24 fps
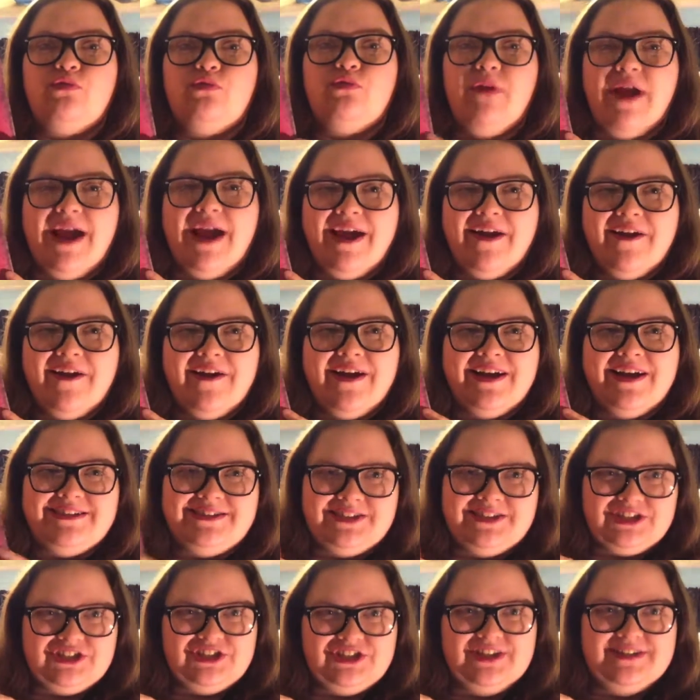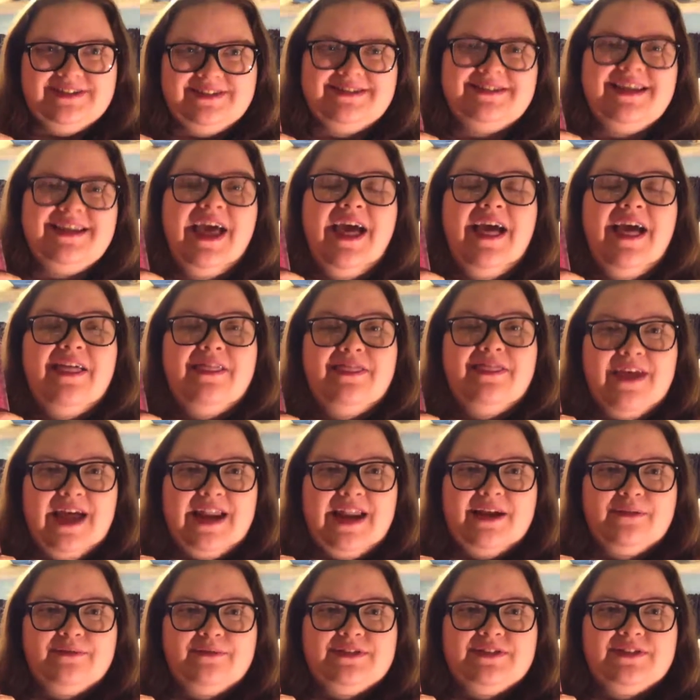rare editions
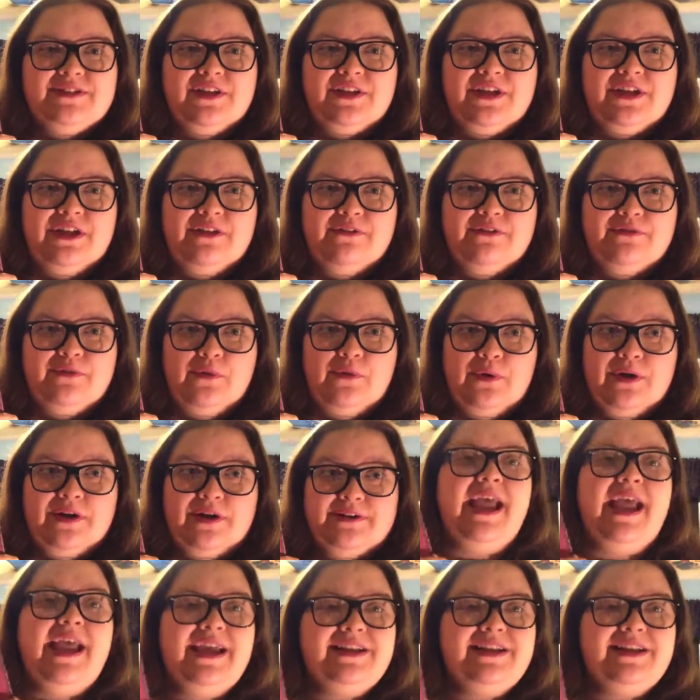that I was looking for.